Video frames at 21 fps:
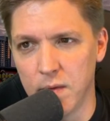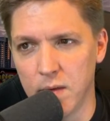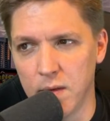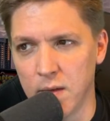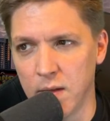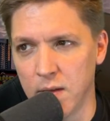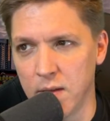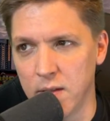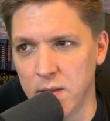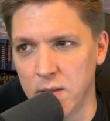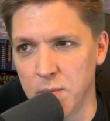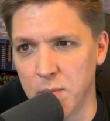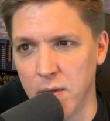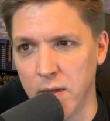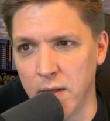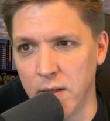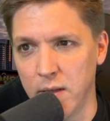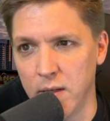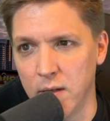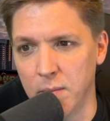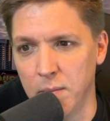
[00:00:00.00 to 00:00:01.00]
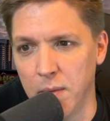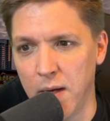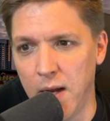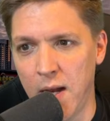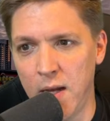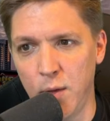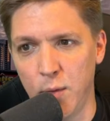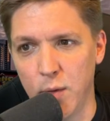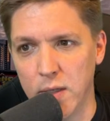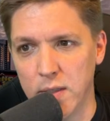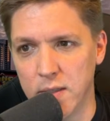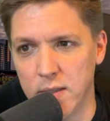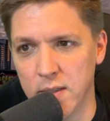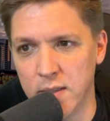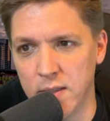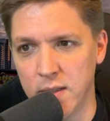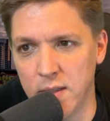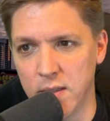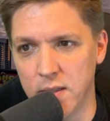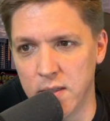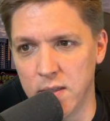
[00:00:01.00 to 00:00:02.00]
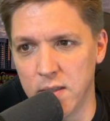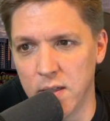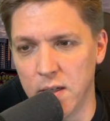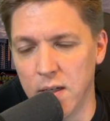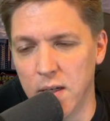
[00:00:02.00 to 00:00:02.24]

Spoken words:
Nothing's playing there. But anyways, this is...